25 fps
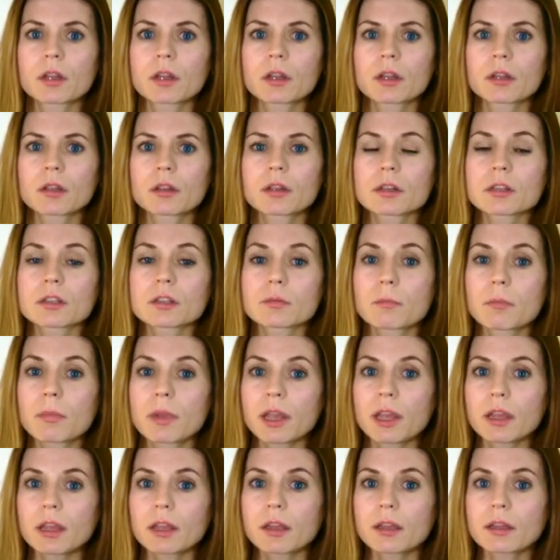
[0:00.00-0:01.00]
thus
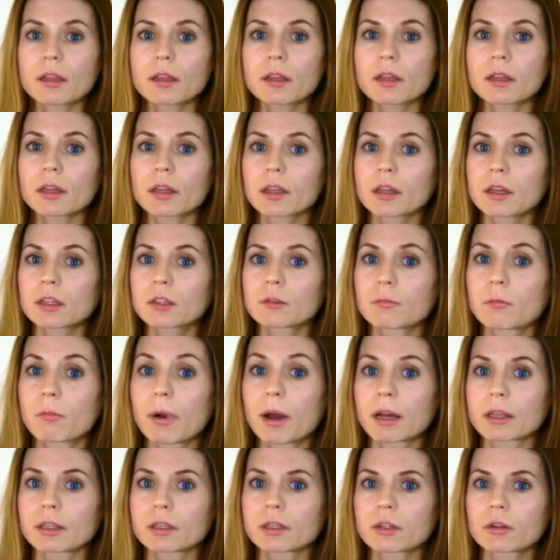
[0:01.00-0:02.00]
making it
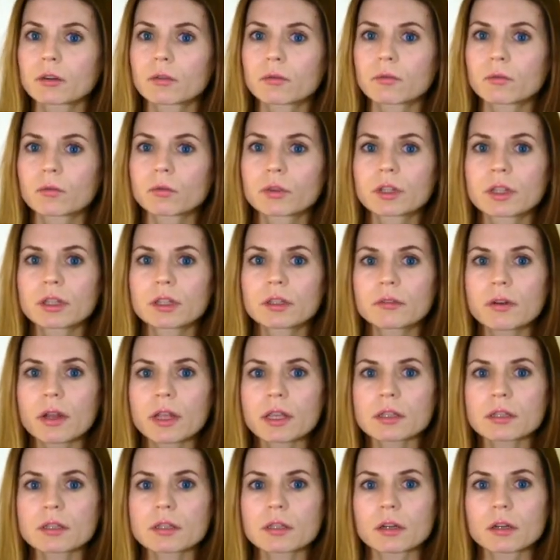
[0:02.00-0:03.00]
better for the
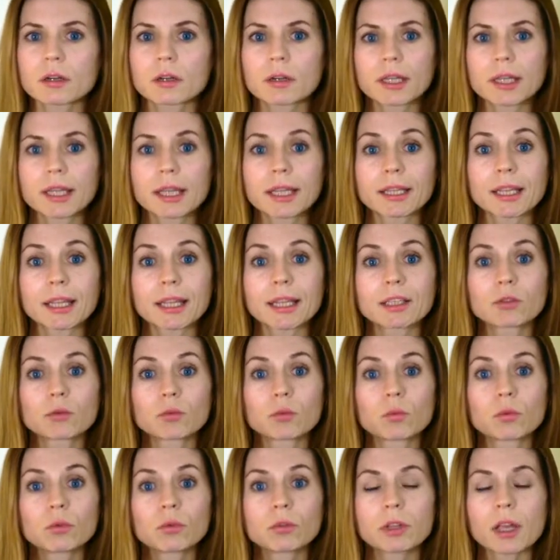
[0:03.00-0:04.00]
investor than
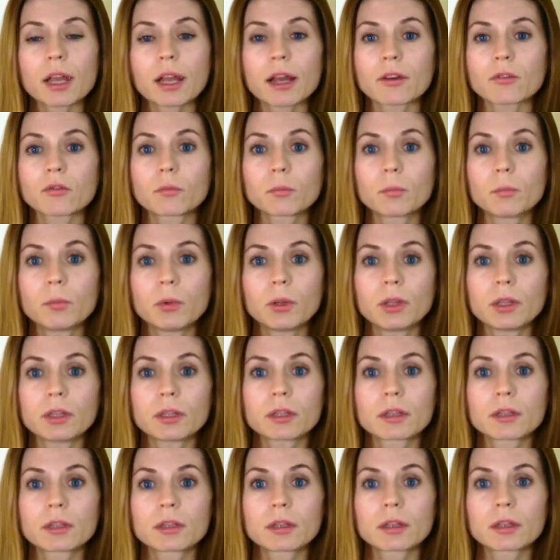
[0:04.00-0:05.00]
it would have
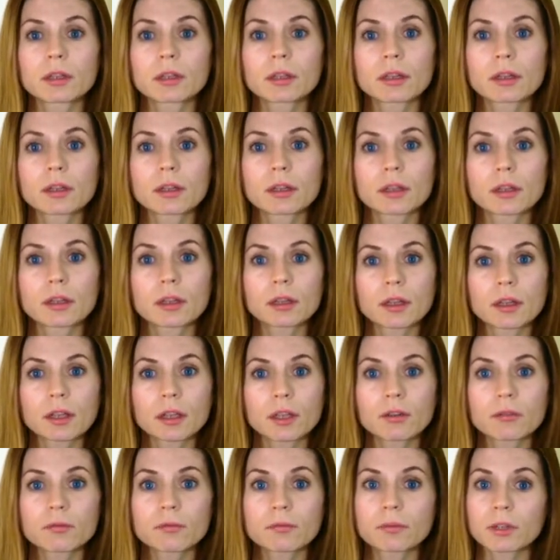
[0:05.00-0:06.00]
been
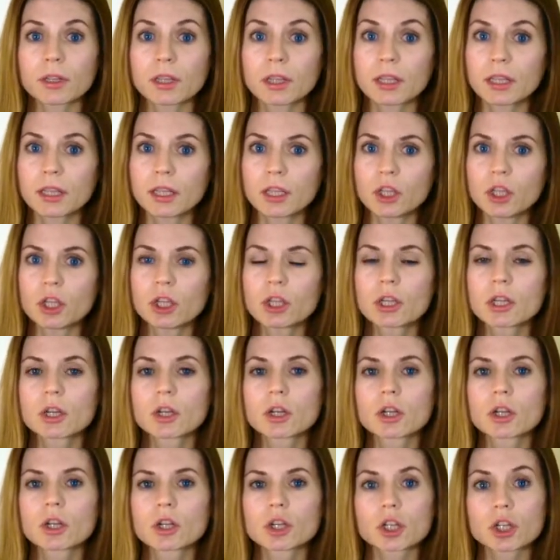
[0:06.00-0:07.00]
if
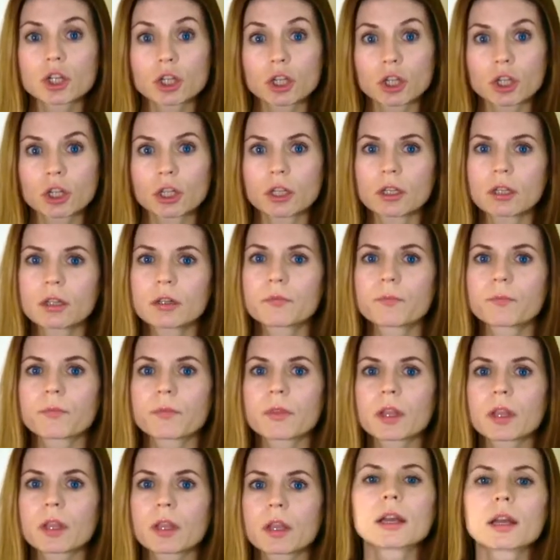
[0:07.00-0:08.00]
she
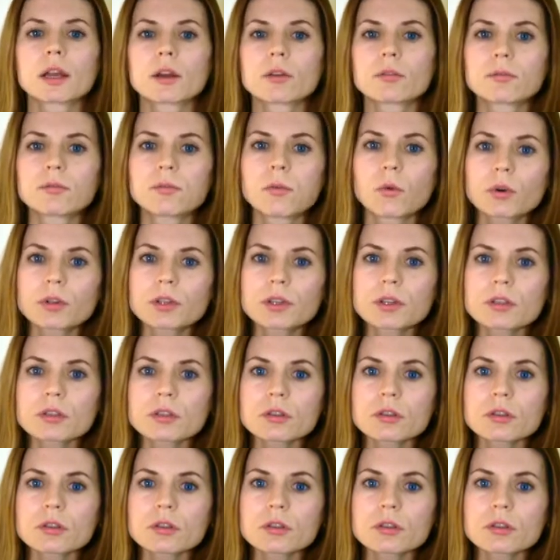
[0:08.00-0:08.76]
avoidance